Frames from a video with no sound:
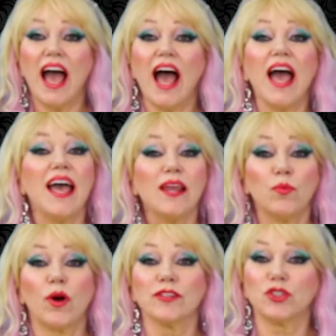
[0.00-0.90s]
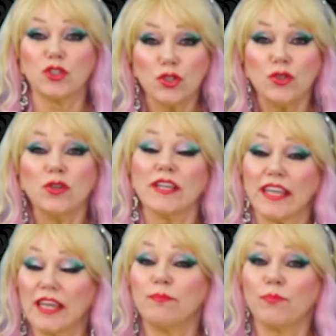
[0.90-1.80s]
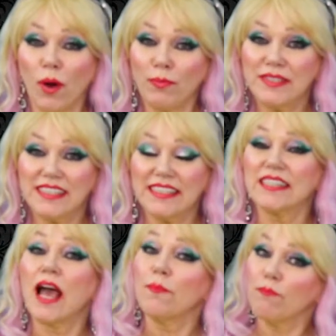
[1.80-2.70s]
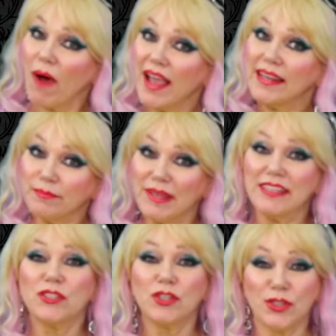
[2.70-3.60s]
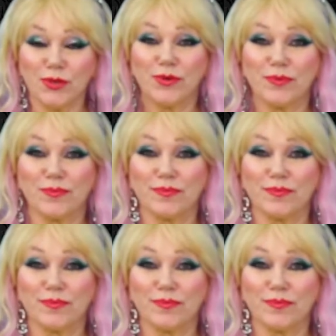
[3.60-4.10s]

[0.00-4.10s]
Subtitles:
and what dual key properties might mean to you.